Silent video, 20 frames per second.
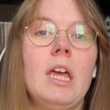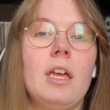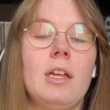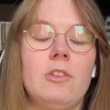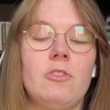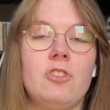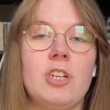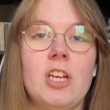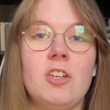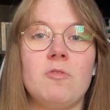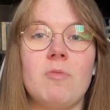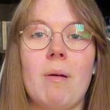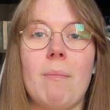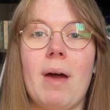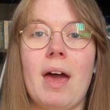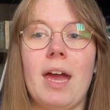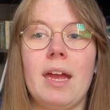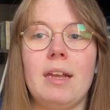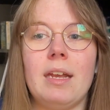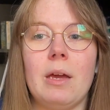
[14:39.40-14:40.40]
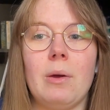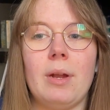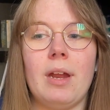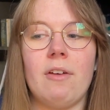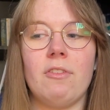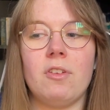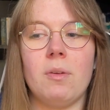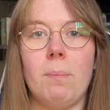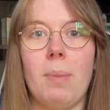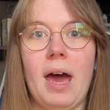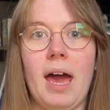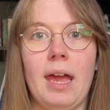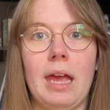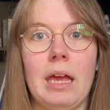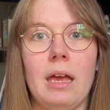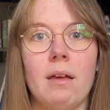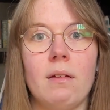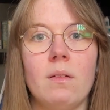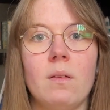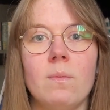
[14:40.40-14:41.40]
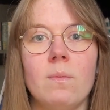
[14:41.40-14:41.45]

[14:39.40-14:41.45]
changed my mind I would have to buy it.